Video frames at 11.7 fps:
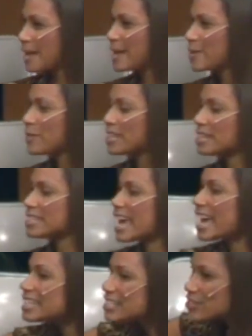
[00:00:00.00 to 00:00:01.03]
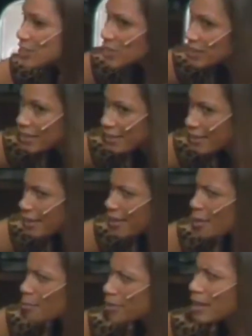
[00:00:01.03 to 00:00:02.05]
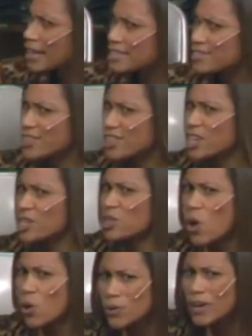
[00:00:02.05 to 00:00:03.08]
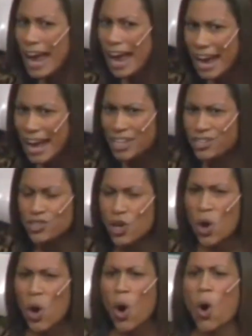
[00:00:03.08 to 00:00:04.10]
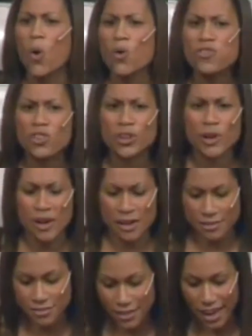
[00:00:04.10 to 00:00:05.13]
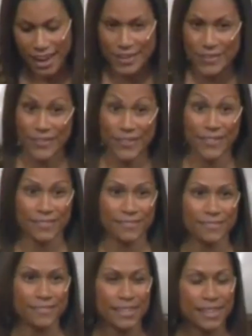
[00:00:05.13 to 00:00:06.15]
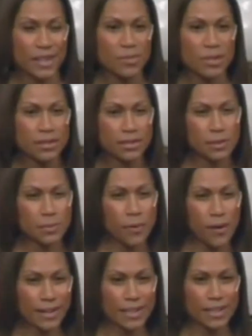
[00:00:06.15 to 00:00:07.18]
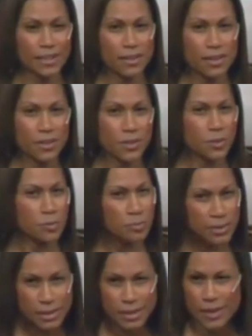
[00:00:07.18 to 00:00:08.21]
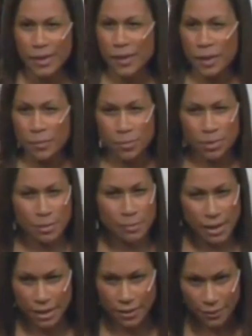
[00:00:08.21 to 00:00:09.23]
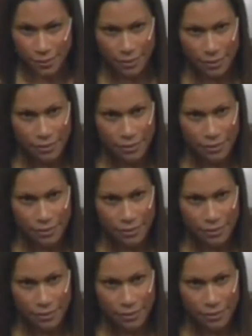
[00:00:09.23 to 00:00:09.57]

He had been intentionally placing his own hands over fire because he wanted to be prepared.